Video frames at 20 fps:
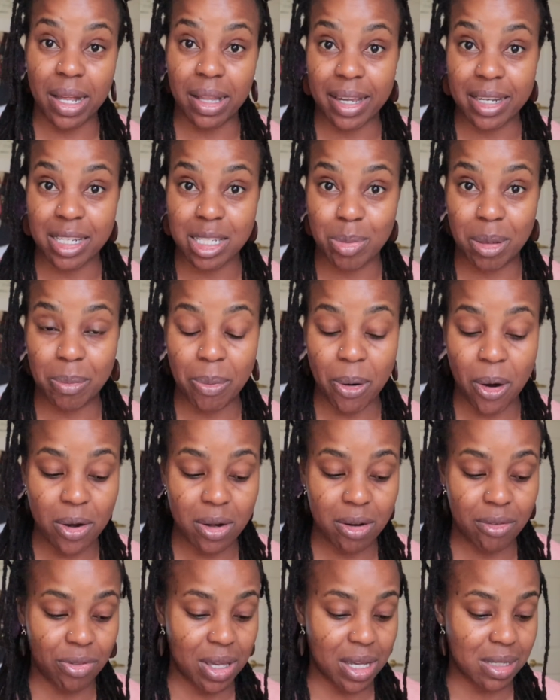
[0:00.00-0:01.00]

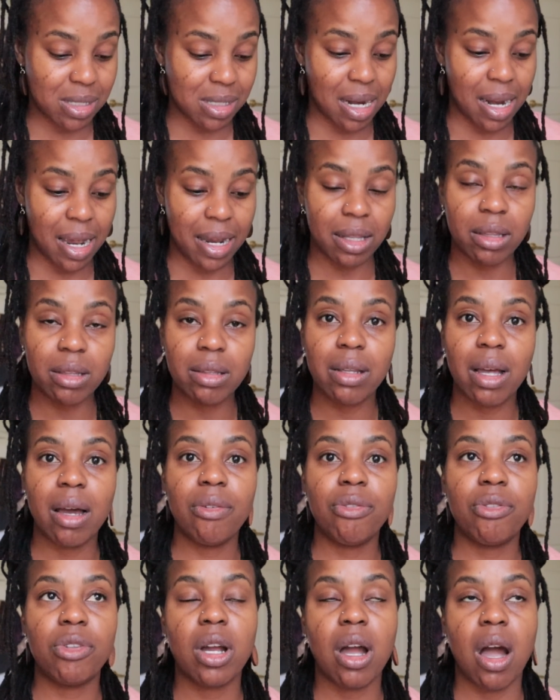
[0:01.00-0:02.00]
And
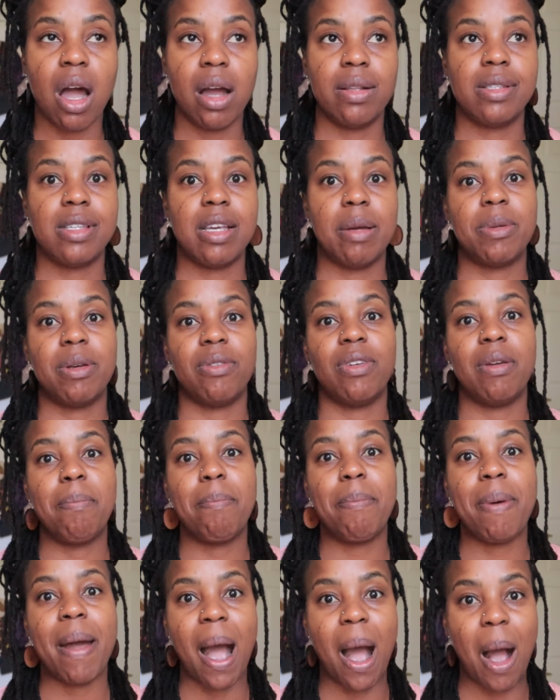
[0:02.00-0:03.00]
she and I got to
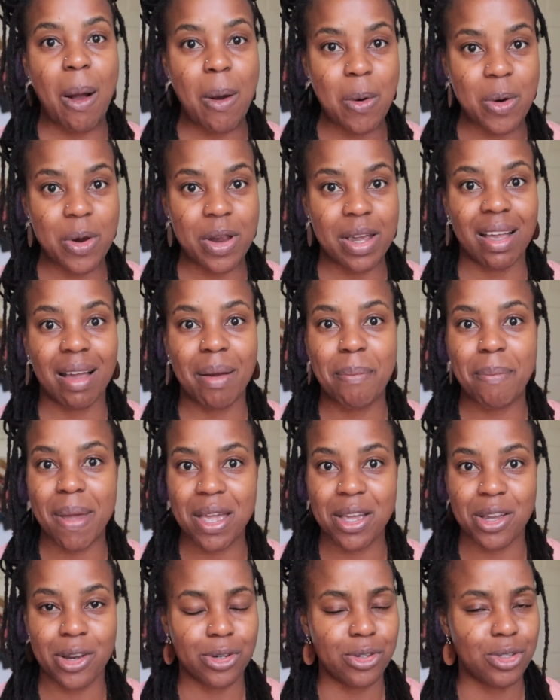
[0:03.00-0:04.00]
talking. We have mutual
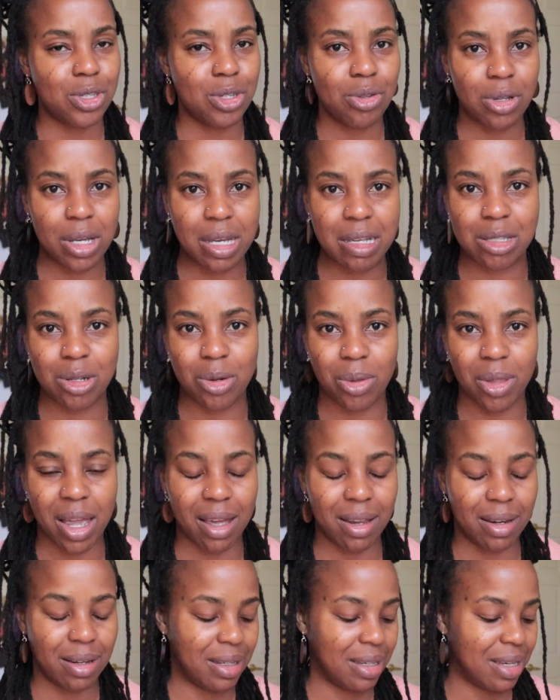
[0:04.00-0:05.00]
friends. She asked
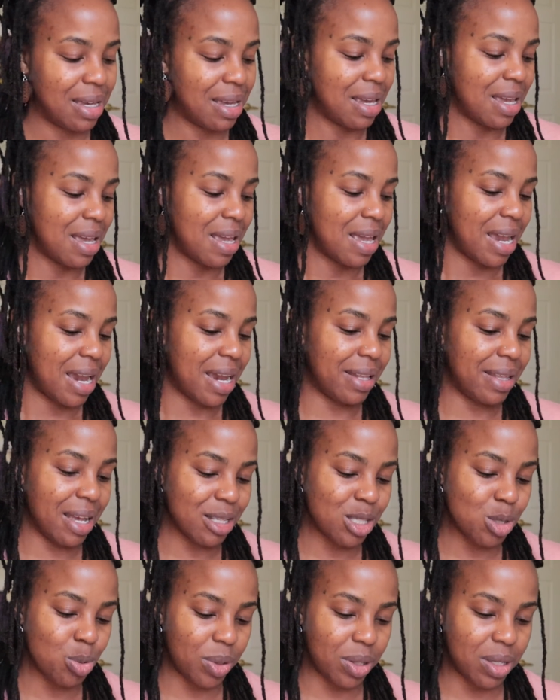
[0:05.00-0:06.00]
would I like to be part of
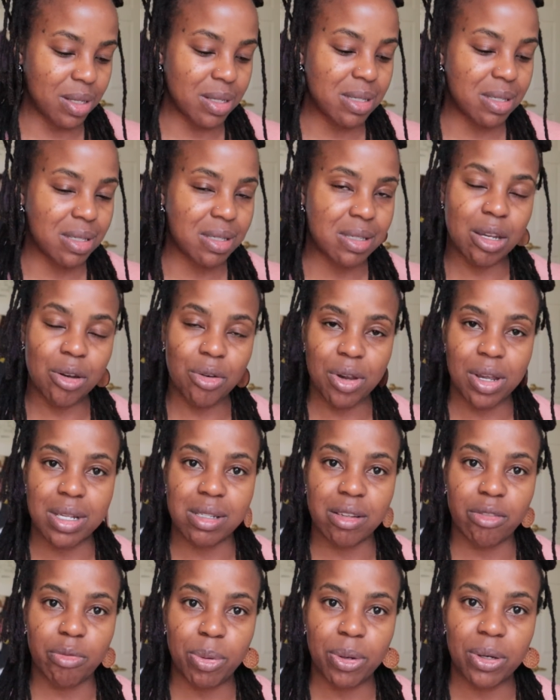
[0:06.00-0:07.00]
this. And I love the
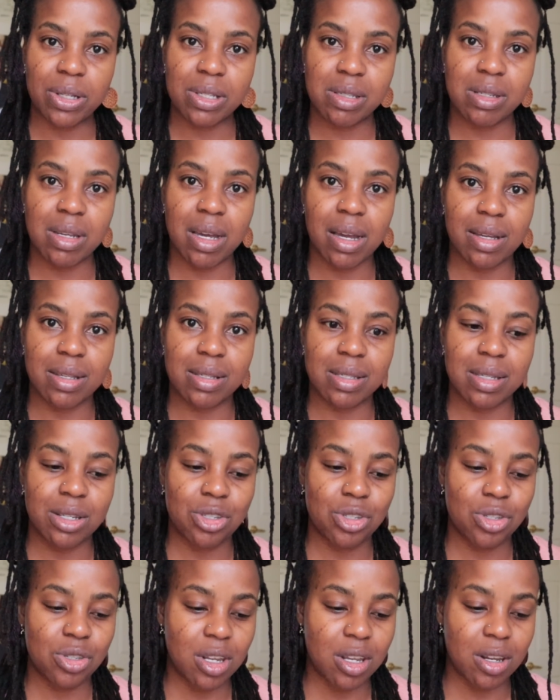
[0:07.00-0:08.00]
concept of
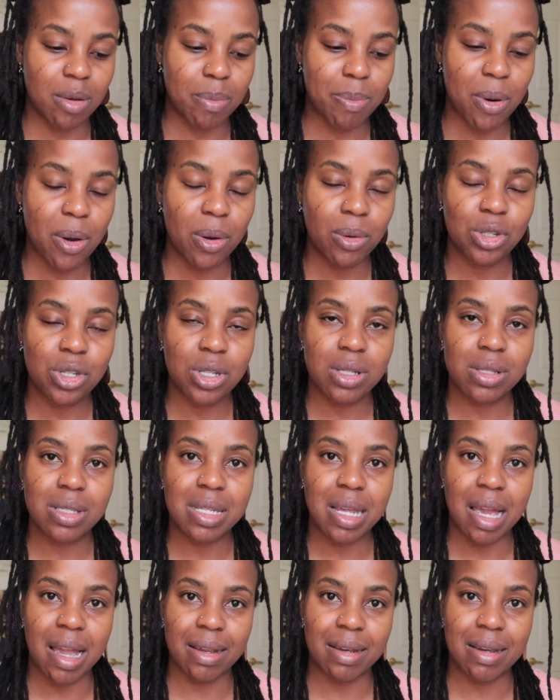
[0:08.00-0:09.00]
empowering
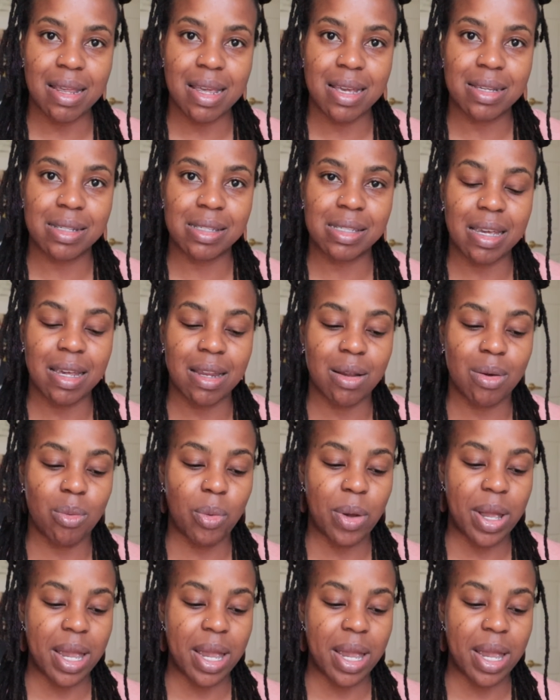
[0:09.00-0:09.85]
makers. You guys know that.